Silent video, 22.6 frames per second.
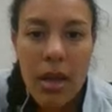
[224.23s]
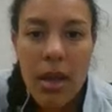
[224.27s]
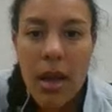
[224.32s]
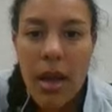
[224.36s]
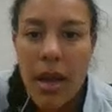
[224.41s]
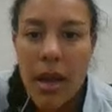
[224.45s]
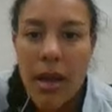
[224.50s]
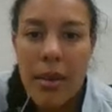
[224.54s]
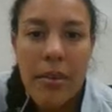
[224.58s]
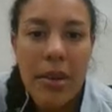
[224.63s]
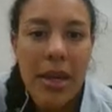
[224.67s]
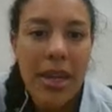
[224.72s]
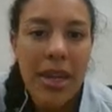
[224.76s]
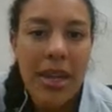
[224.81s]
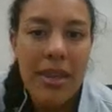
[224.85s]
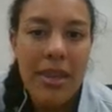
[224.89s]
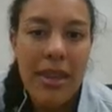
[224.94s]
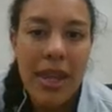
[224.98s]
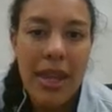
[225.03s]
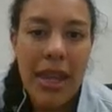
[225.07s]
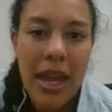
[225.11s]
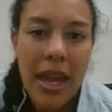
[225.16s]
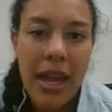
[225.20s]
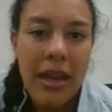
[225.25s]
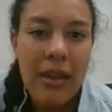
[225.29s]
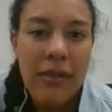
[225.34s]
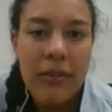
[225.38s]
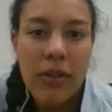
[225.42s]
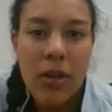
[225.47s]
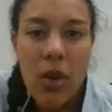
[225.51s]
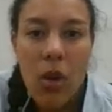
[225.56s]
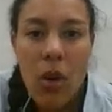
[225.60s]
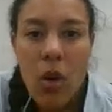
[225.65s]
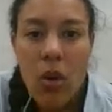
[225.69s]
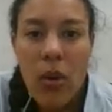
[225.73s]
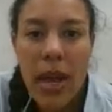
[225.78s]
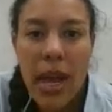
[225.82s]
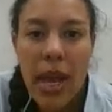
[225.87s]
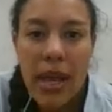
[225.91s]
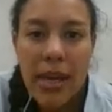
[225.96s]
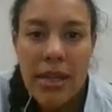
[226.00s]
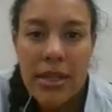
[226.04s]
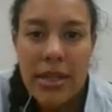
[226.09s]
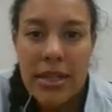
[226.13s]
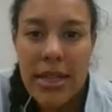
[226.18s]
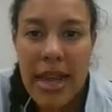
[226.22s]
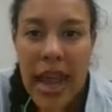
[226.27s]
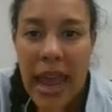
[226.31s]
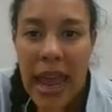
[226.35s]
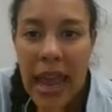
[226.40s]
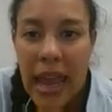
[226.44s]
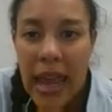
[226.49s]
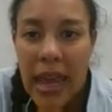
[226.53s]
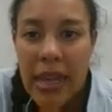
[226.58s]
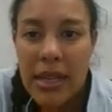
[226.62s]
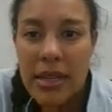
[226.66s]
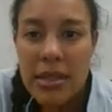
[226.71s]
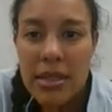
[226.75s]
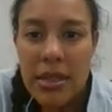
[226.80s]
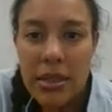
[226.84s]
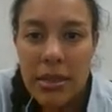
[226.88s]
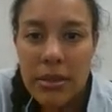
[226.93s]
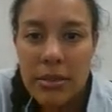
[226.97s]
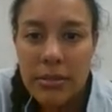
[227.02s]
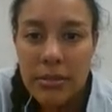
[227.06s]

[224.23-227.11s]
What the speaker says: Again, they kind of go hand in hand